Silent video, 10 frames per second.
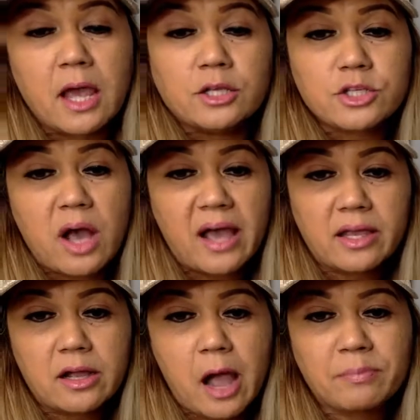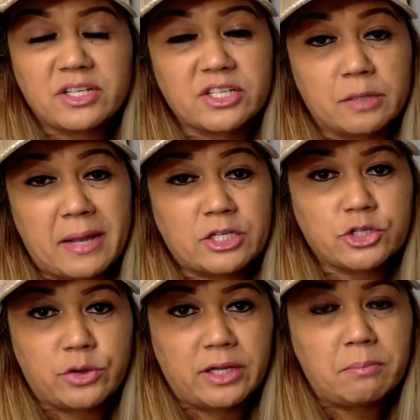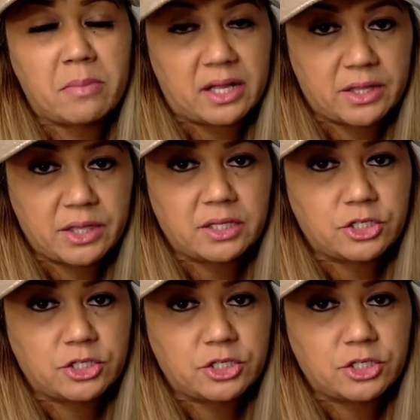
So I accomplished in my join month in